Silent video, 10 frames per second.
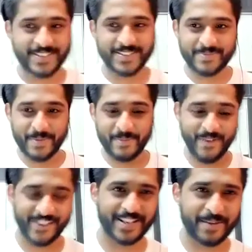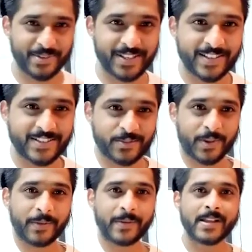the perfect time to say this as
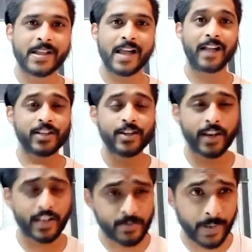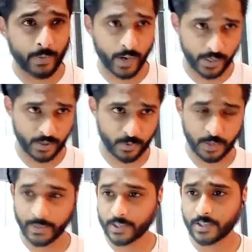well. I'll explain why as well
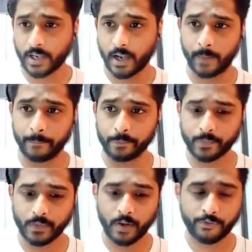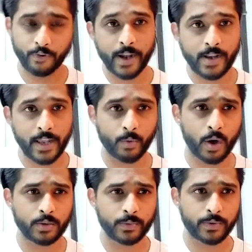because Fred, like
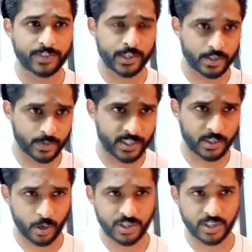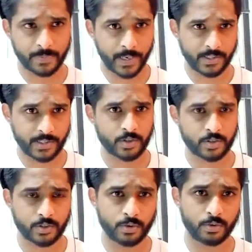what we've seen is he's lost his place
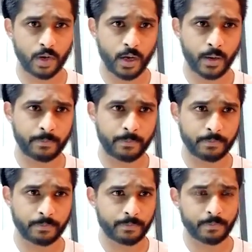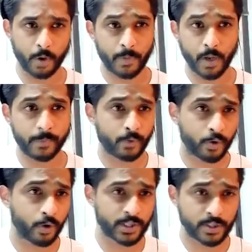to Pogba and Bruno
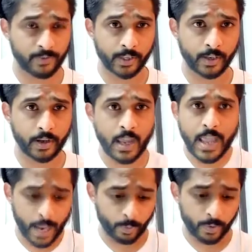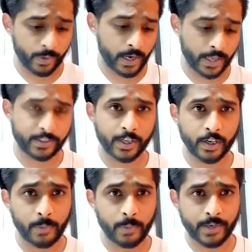and stuff like that. And when we're like thinking
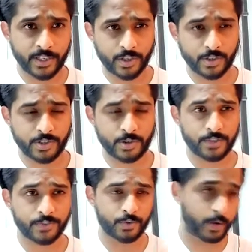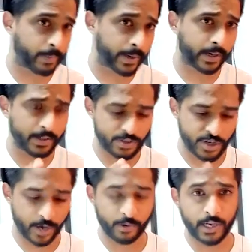about next year's transfers, when we're bringing in
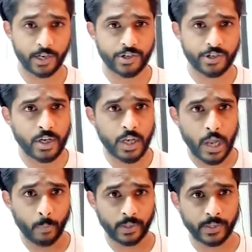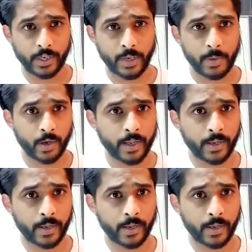Jack Grealish, we're thinking about like